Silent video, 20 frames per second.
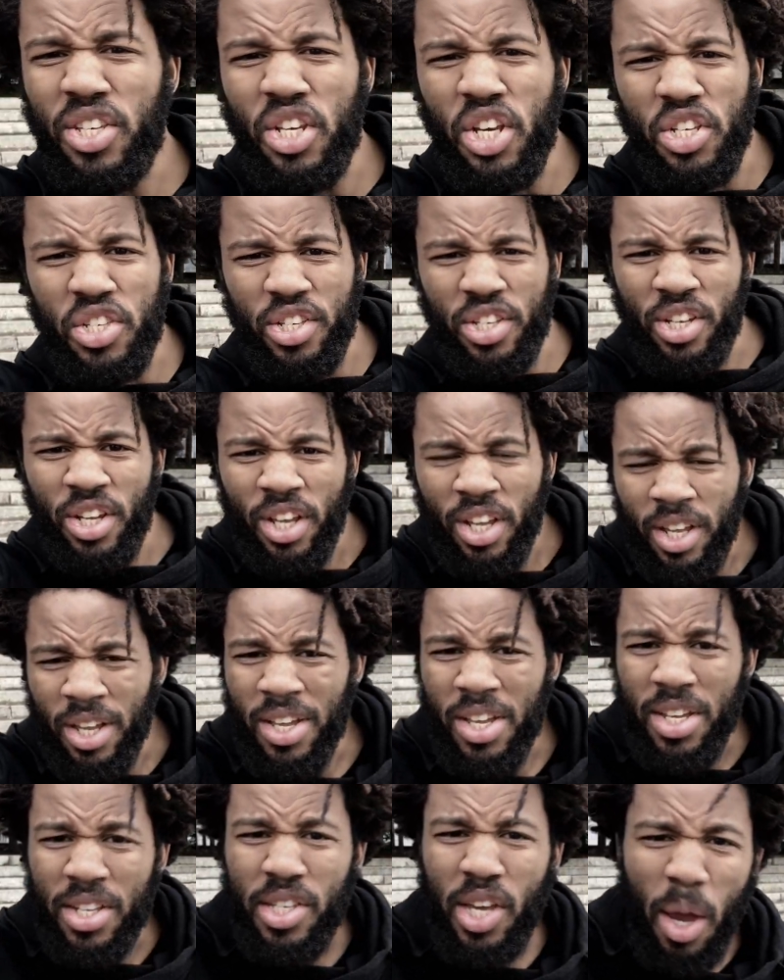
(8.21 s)
just
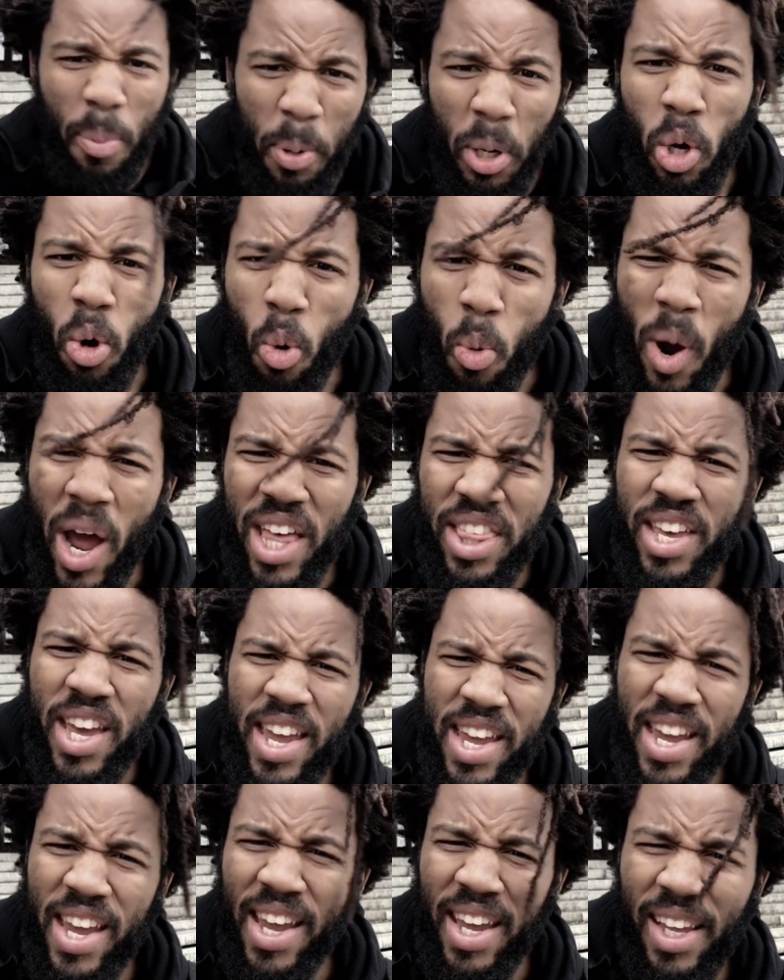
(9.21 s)
typical
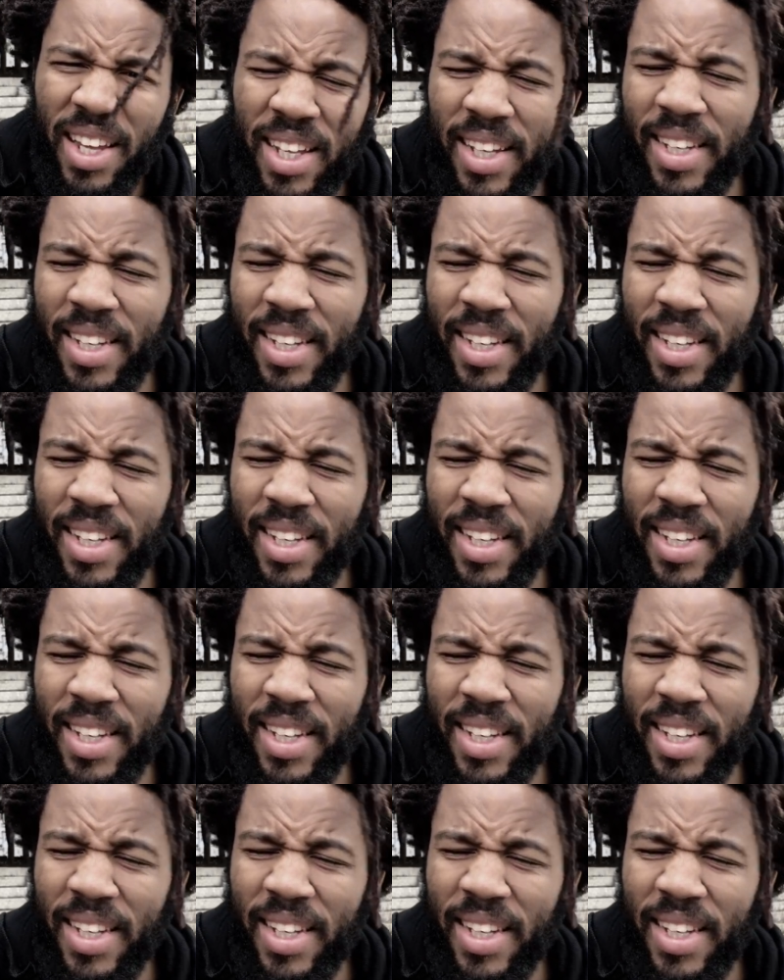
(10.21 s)
weather here.